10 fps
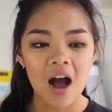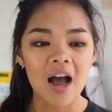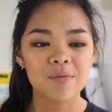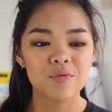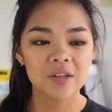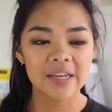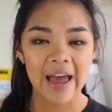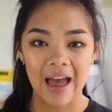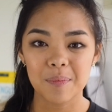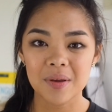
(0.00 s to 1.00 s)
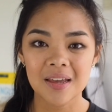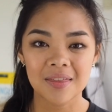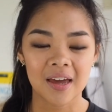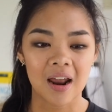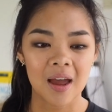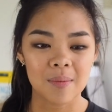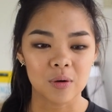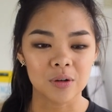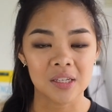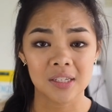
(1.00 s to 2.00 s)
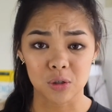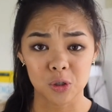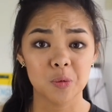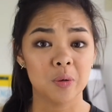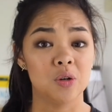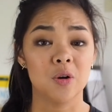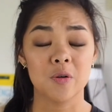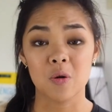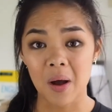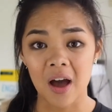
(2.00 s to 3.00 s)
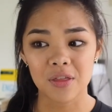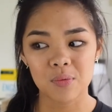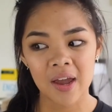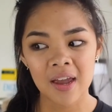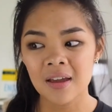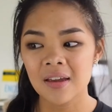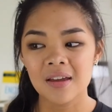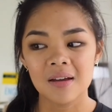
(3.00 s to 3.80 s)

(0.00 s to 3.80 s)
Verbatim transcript: I'm really happy that I'm on this entrepreneurial pathway,